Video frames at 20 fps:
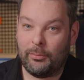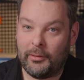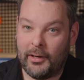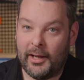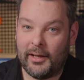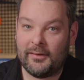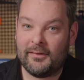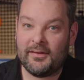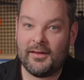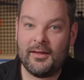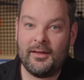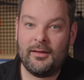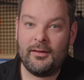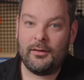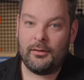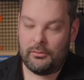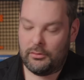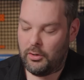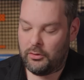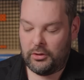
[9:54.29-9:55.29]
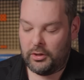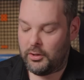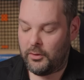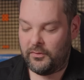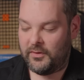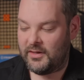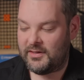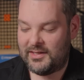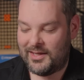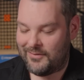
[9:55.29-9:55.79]
brand. No,
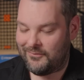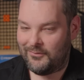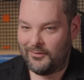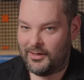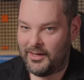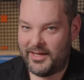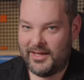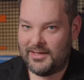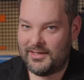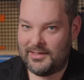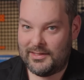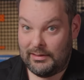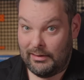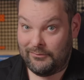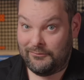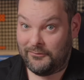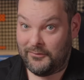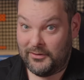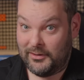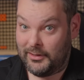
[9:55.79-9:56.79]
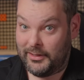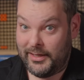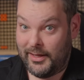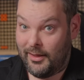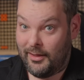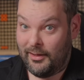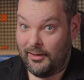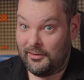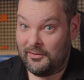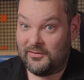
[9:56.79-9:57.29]
they definitely
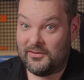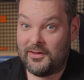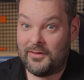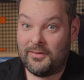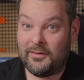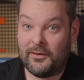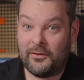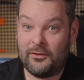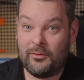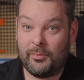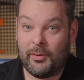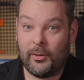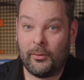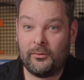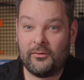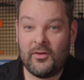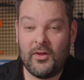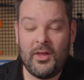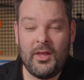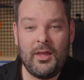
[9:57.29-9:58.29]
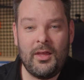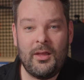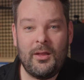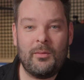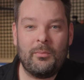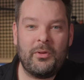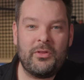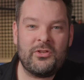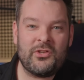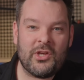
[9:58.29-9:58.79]
aren't Thunderbolt.
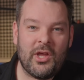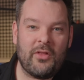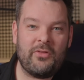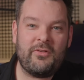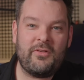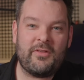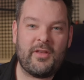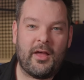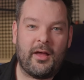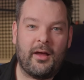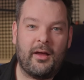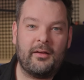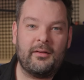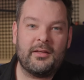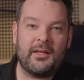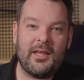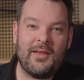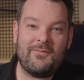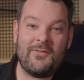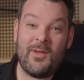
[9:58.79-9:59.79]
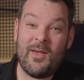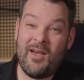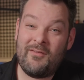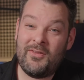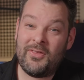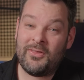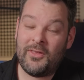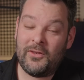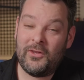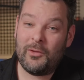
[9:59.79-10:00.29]
But chances are, if you have
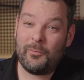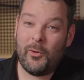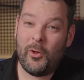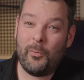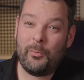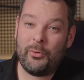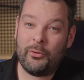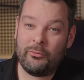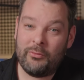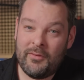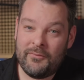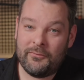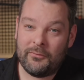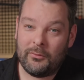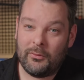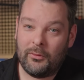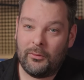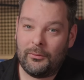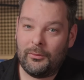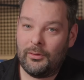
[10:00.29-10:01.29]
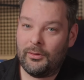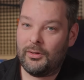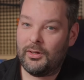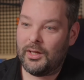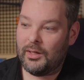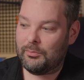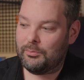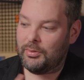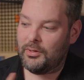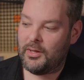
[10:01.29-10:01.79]
a Thunderbolt peripheral
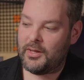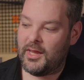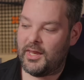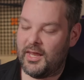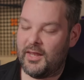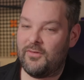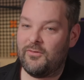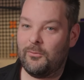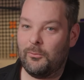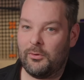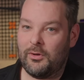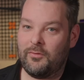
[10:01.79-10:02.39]
and plug it into one